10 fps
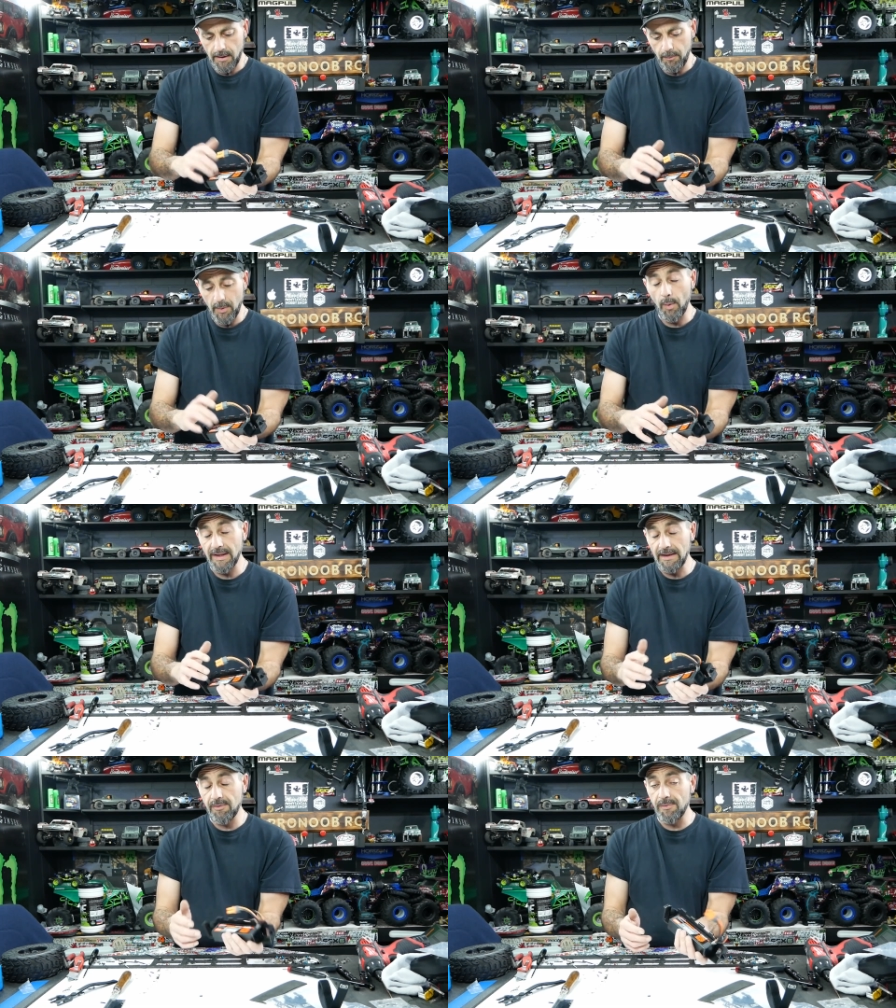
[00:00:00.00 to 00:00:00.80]
we want
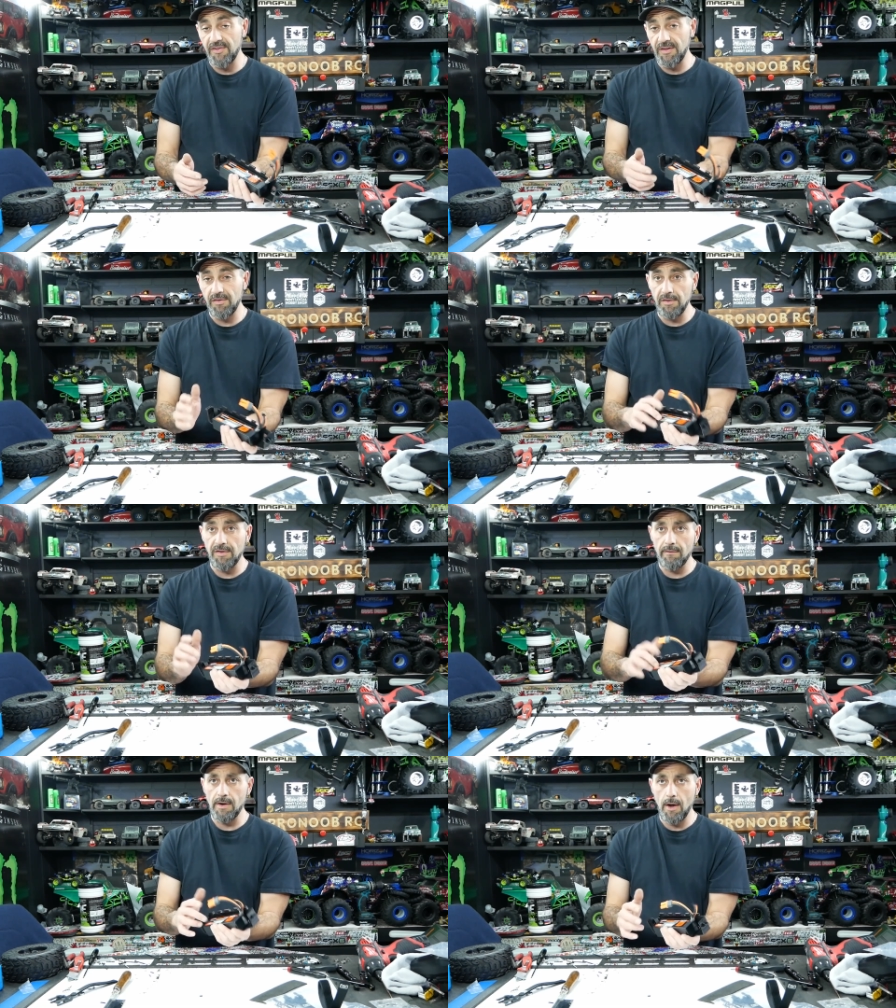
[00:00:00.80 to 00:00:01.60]
to get some
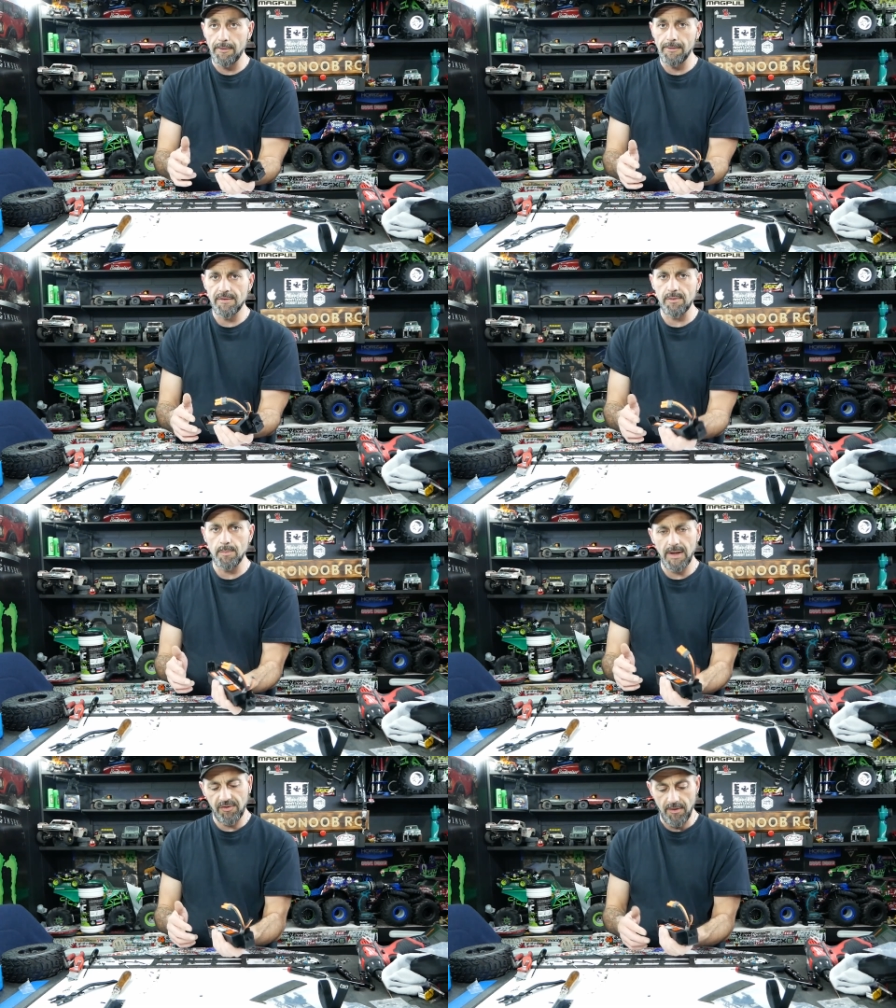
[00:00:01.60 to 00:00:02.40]
6700s
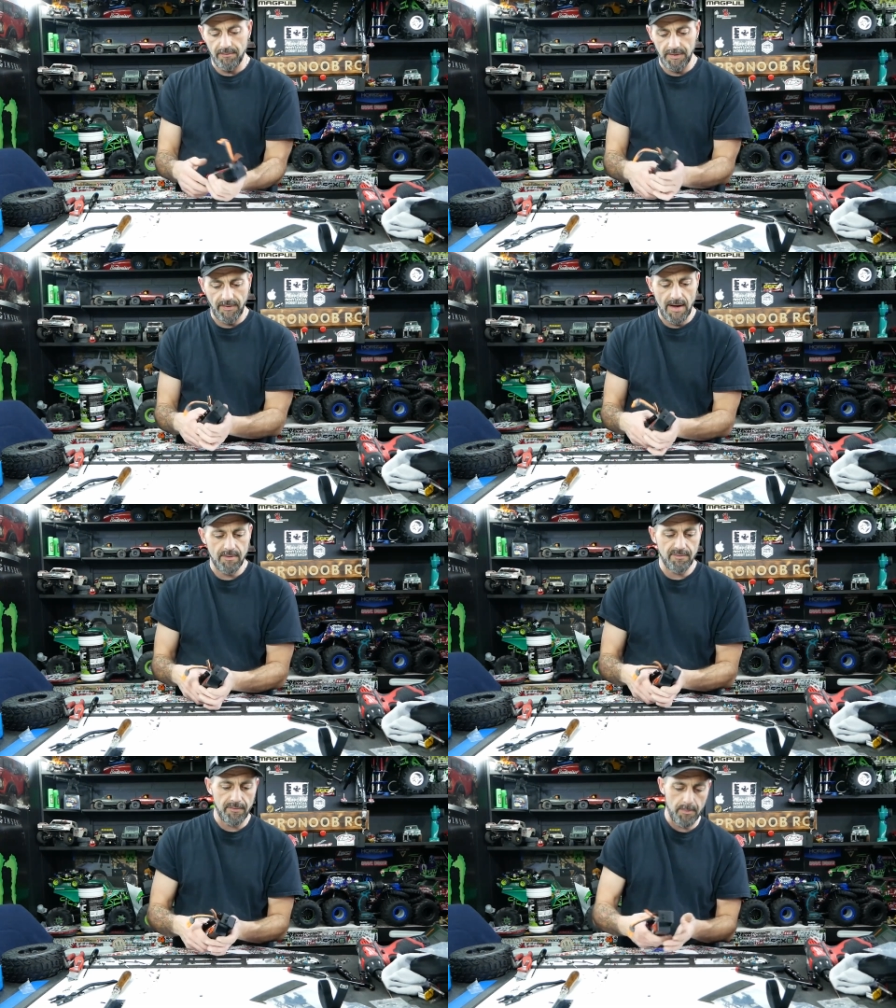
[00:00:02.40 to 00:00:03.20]
and big stuff like
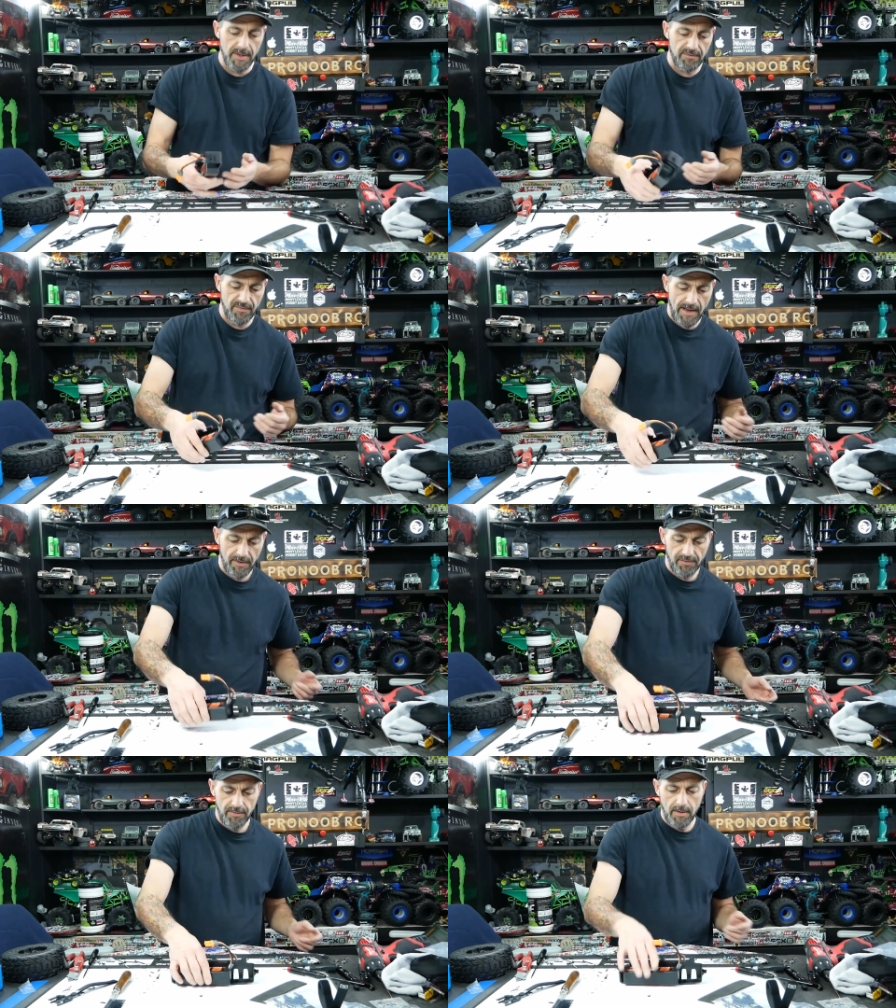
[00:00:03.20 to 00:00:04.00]
that for the big
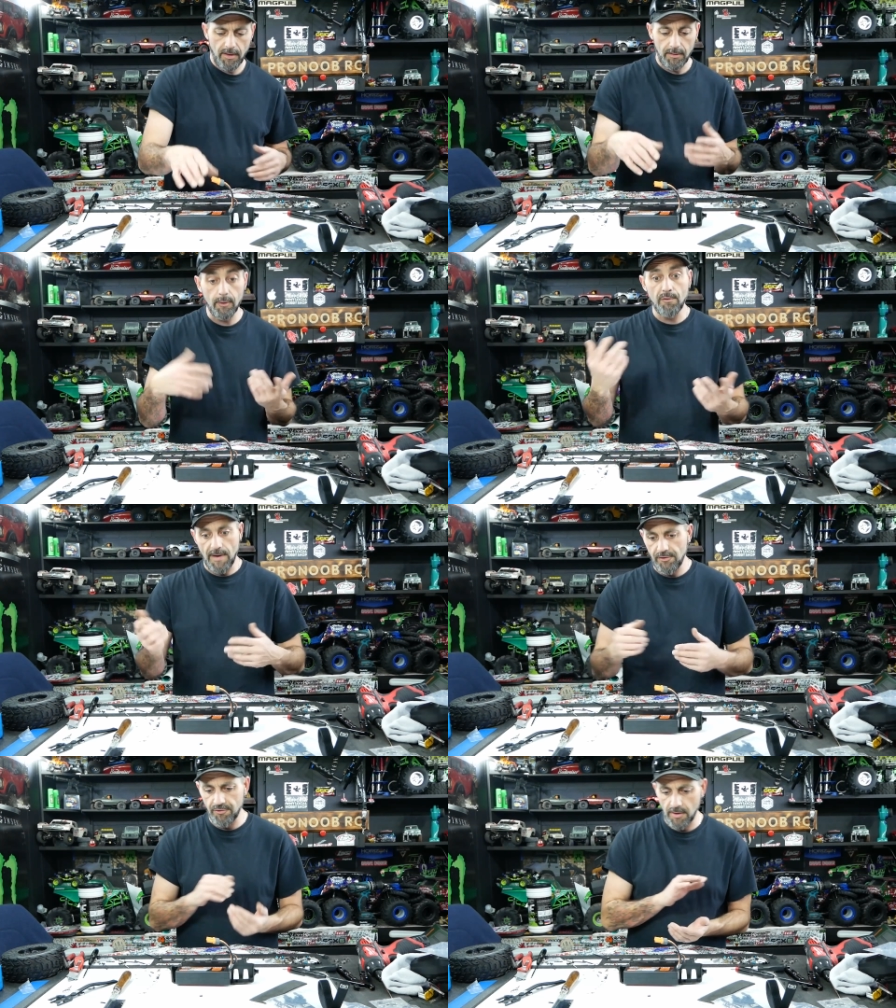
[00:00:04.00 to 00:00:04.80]
fast go
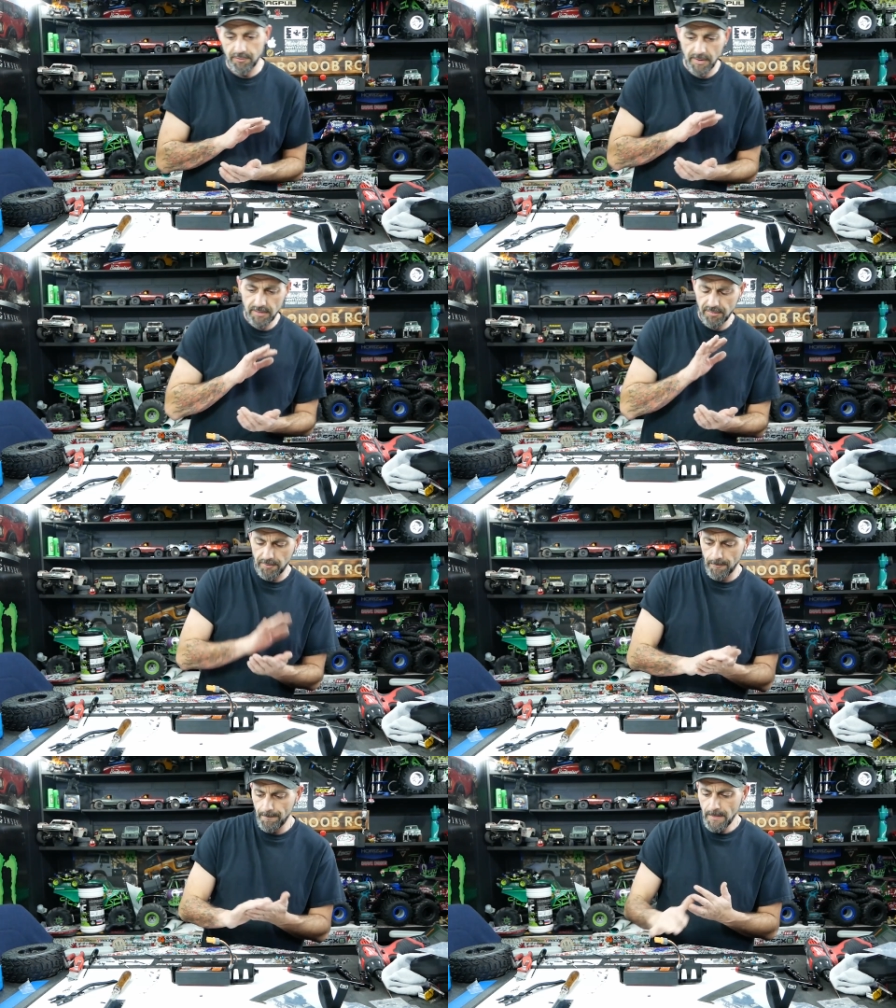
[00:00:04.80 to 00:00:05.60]
fast trucks, right? So